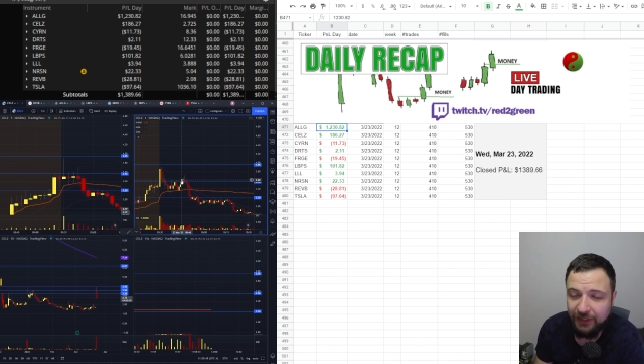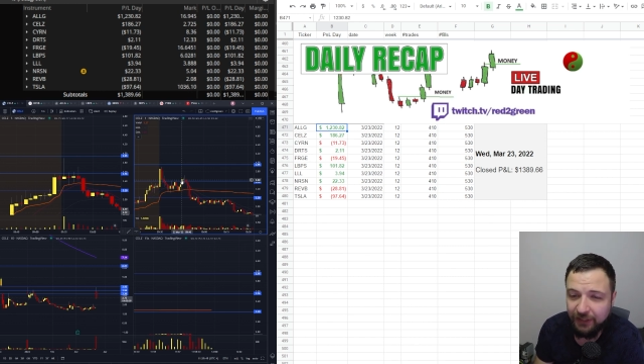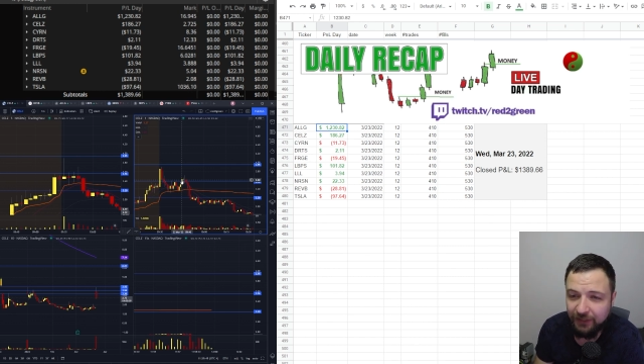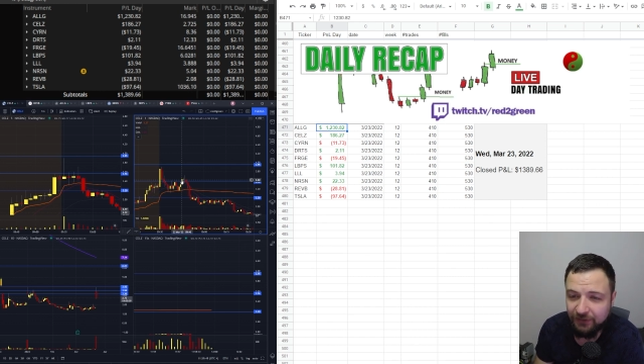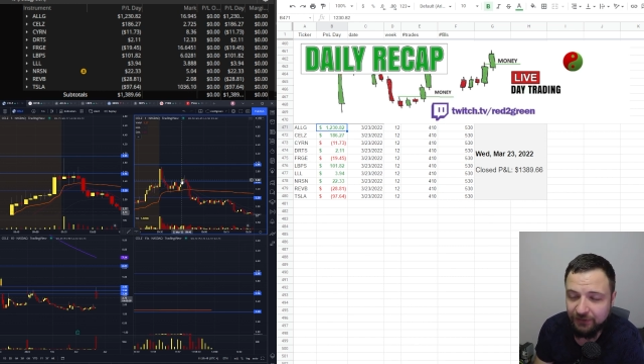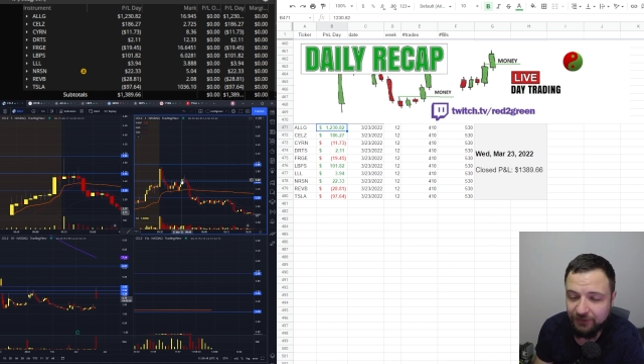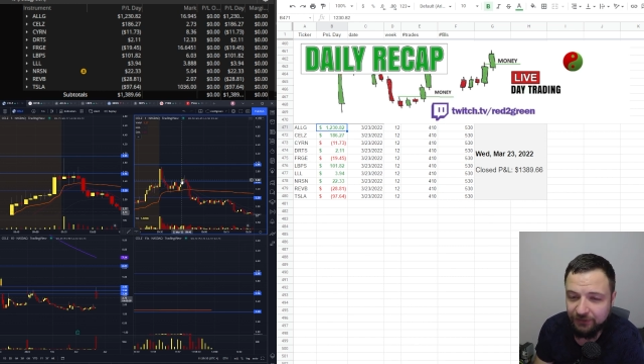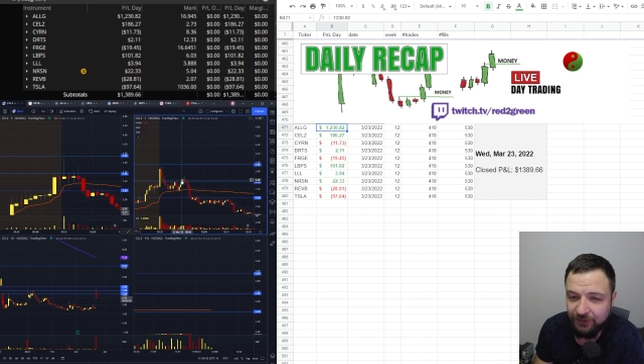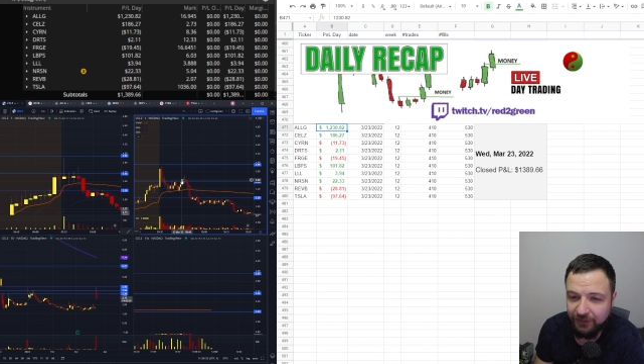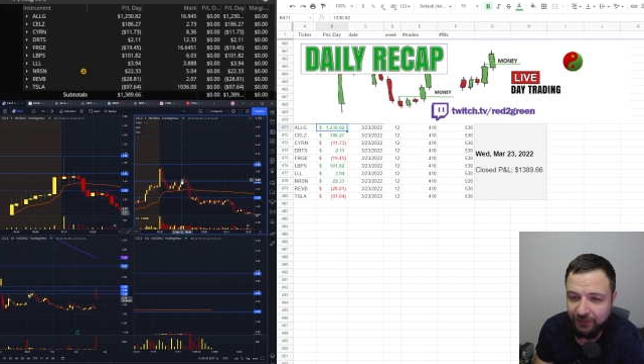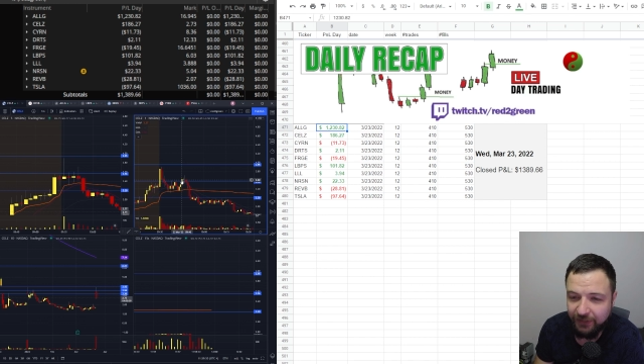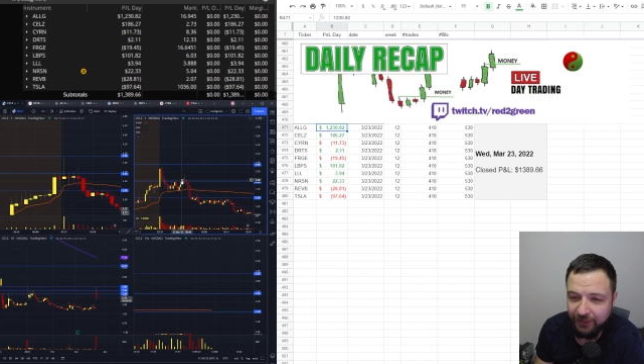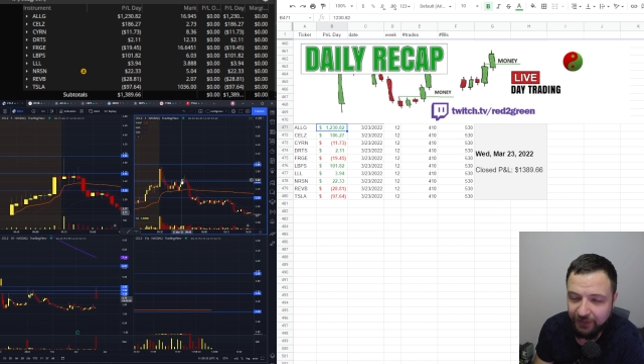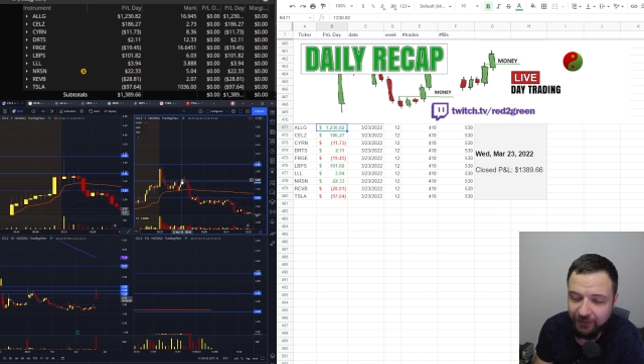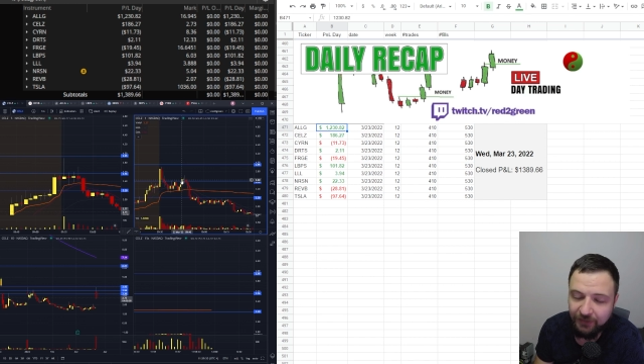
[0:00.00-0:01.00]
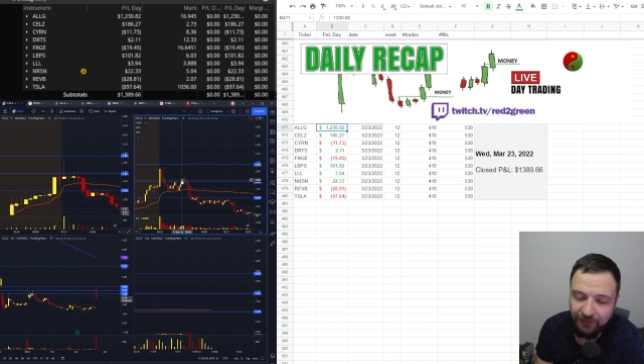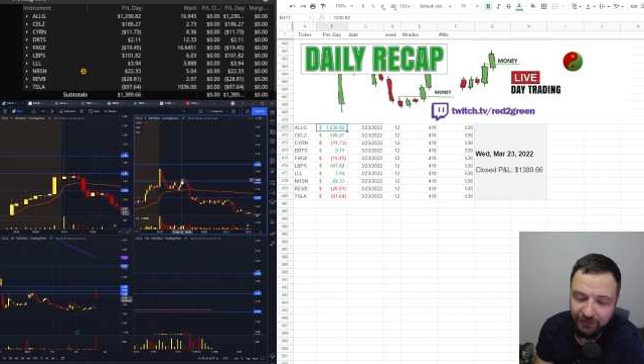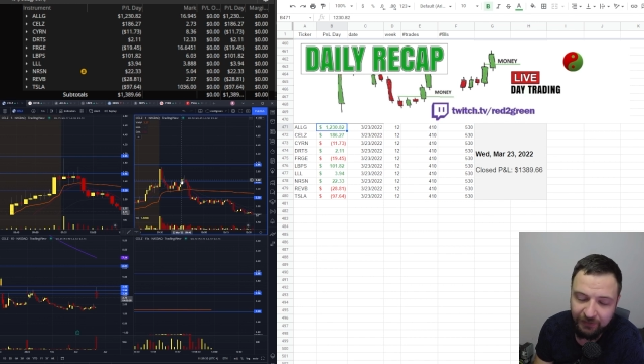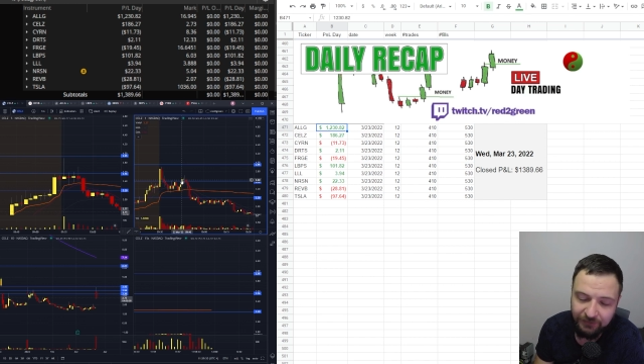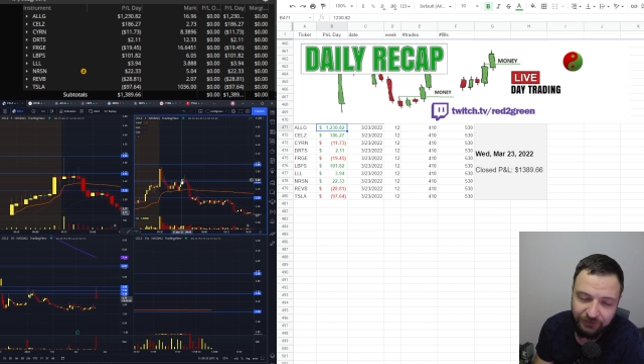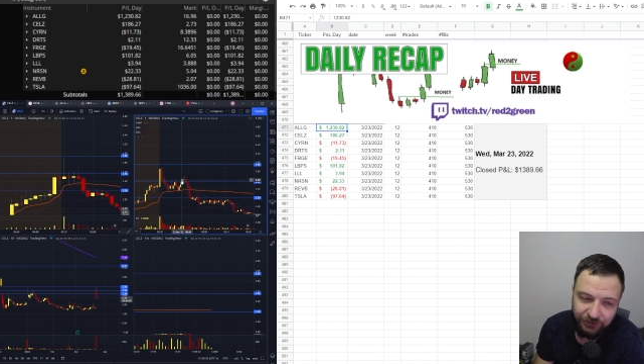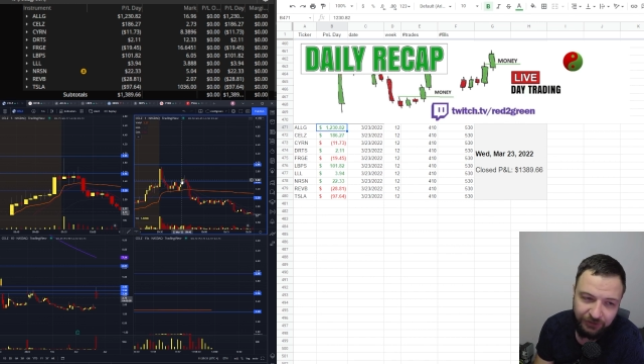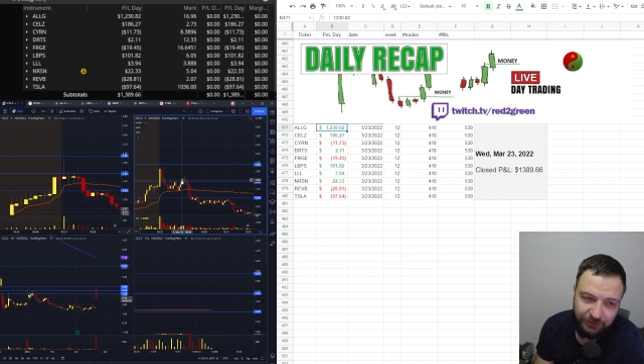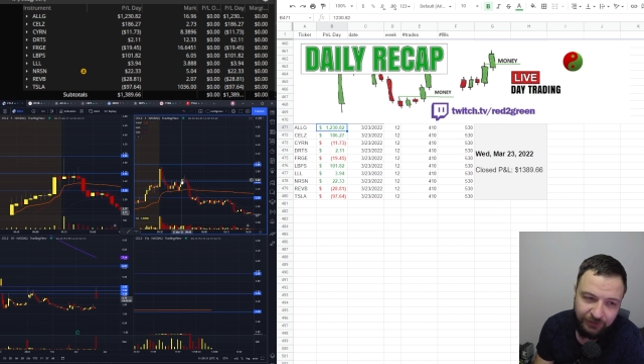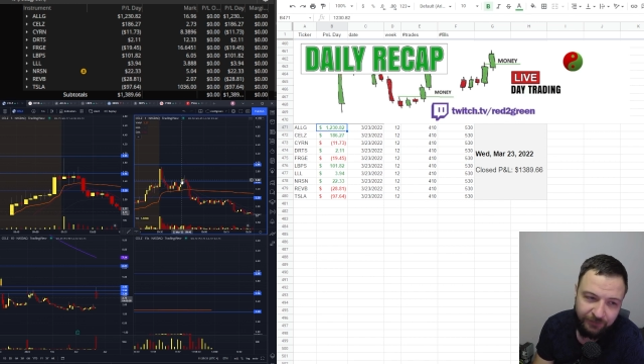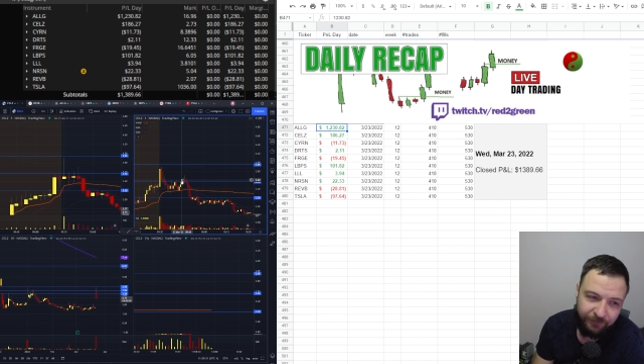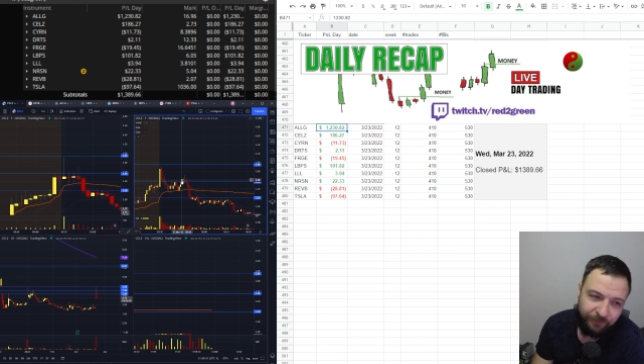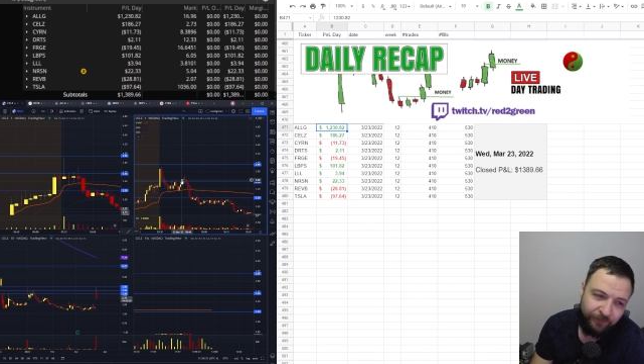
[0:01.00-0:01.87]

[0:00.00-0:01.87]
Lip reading: ALLG.